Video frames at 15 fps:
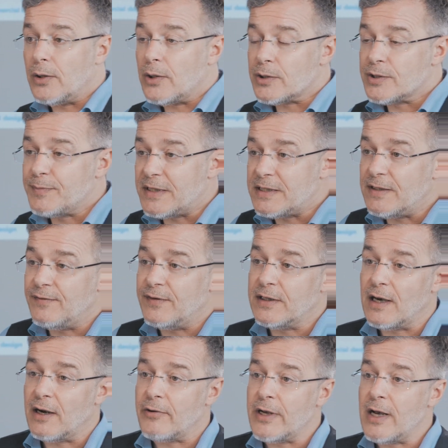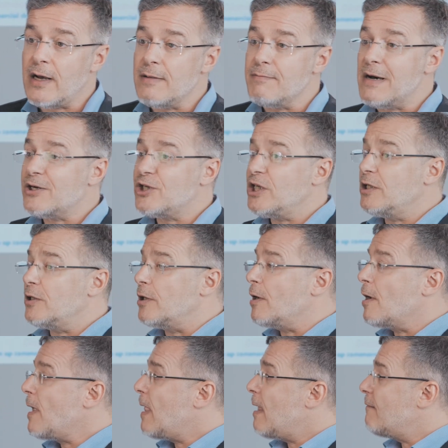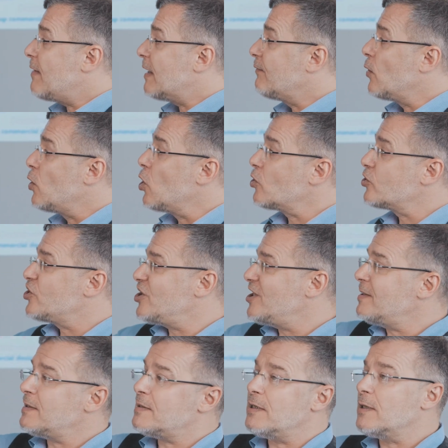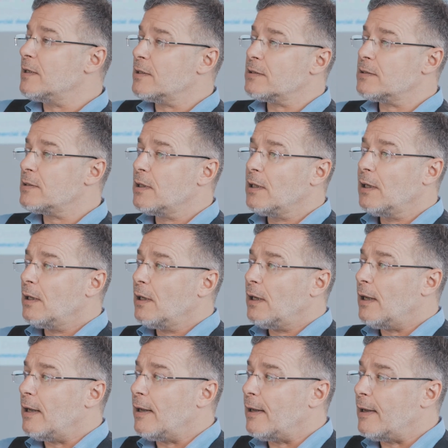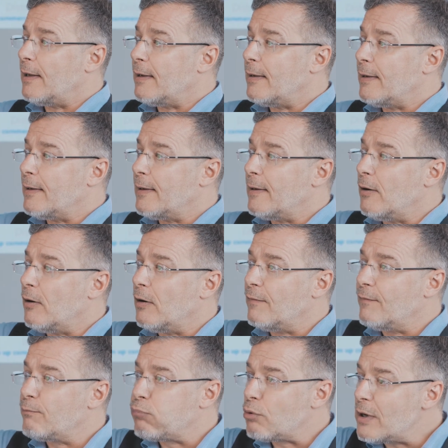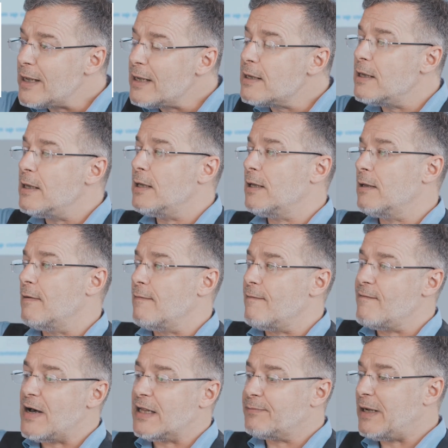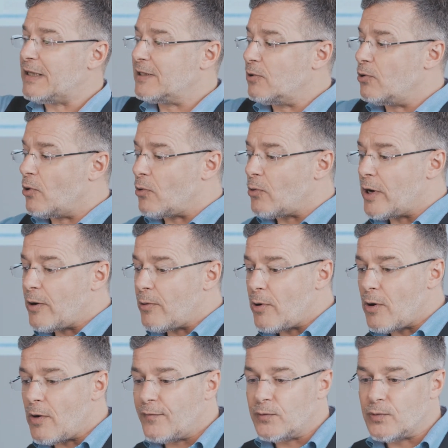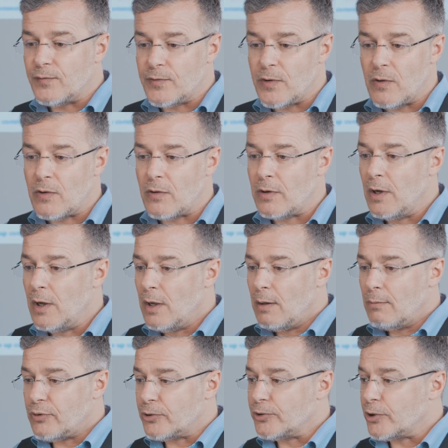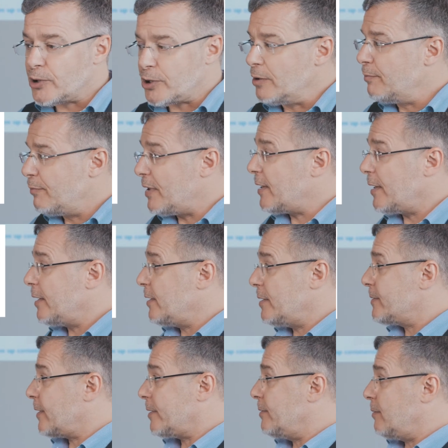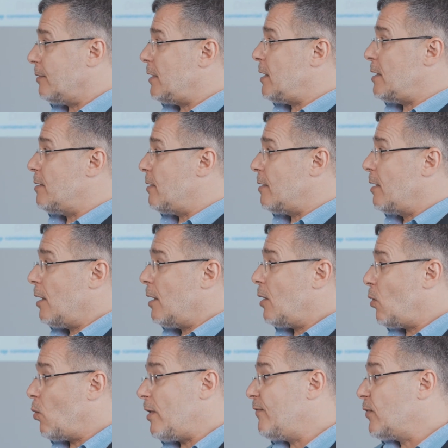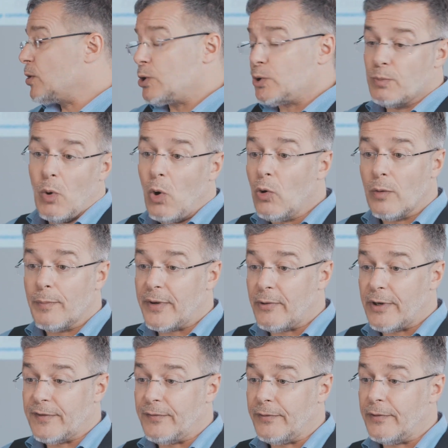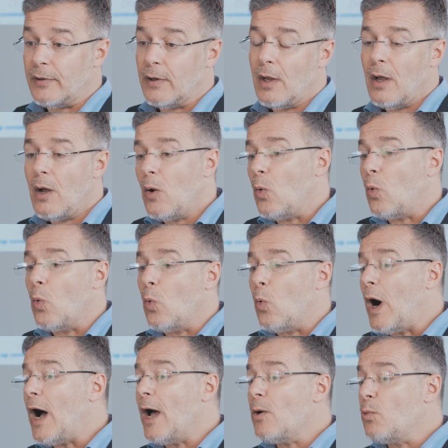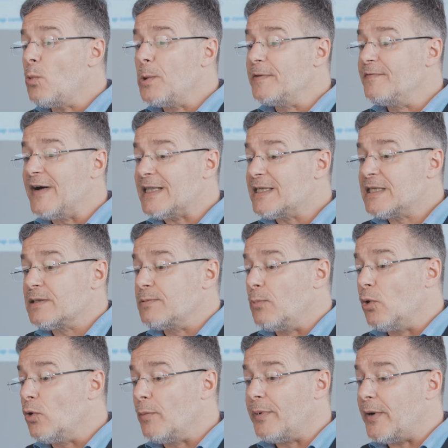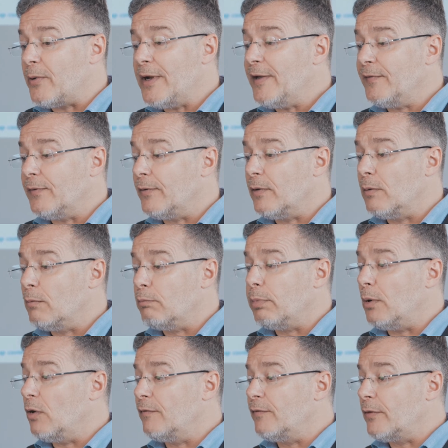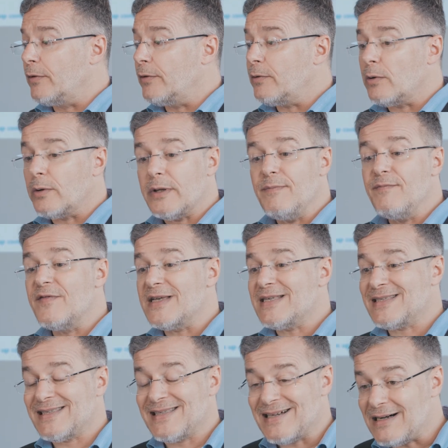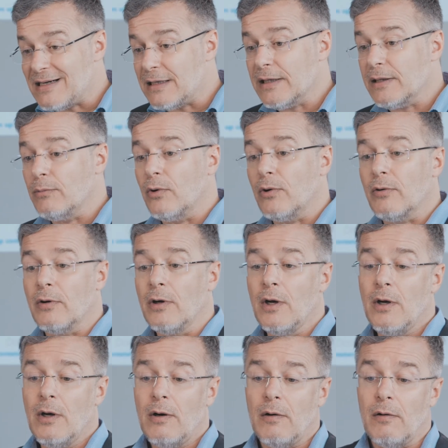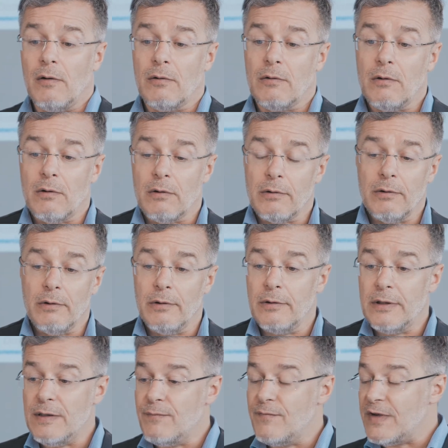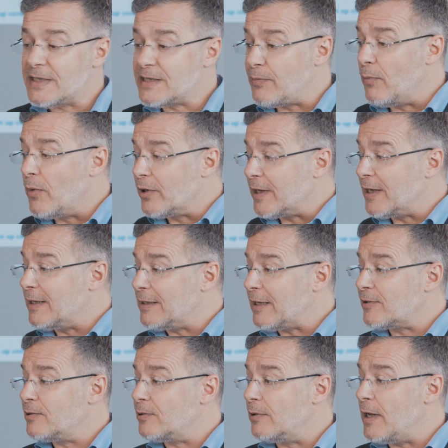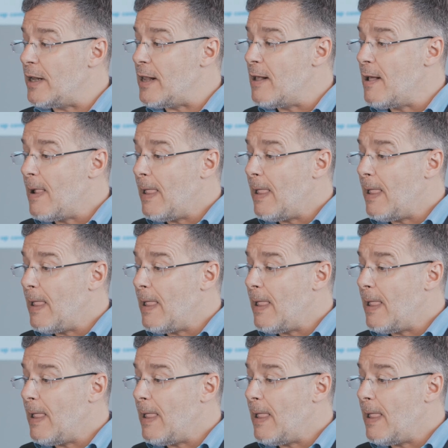specific area. Imagine that the logistics of bringing that particular rare earth to your production plant is actually with a small operator. Why would that small operator bother or invest time or invest money in actually